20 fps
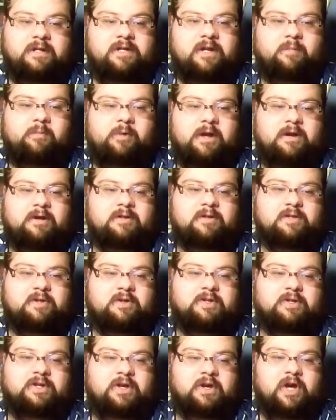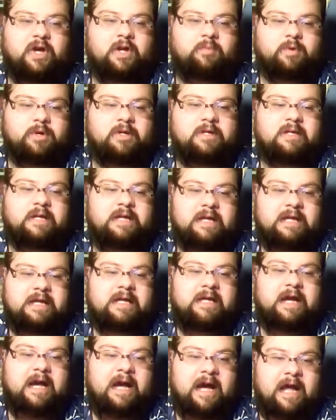Jawbreakers looks good, but
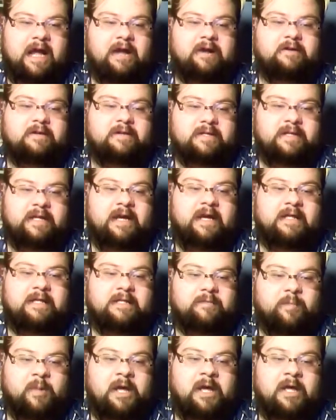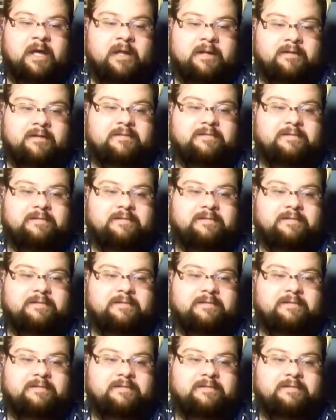Iron Sights, man.